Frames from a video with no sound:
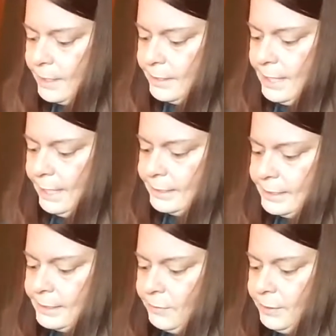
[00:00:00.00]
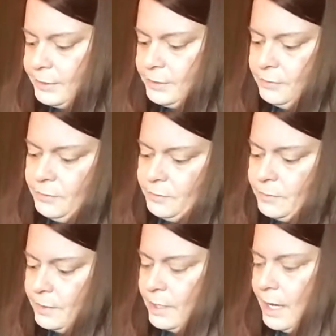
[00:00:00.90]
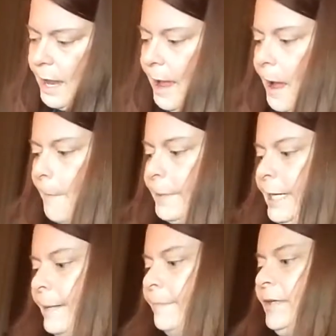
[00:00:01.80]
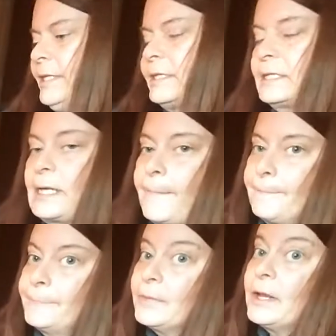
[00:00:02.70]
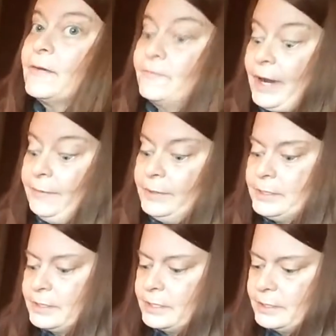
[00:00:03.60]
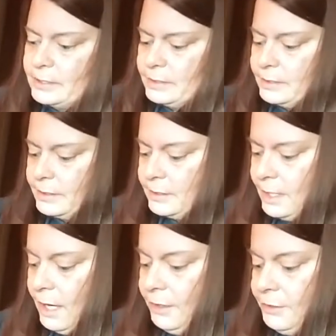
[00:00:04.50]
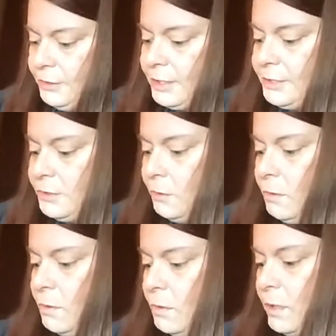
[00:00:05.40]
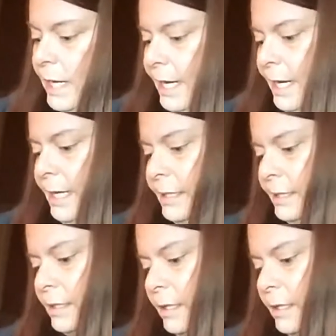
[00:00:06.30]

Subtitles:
That is going to help keep this virus under control and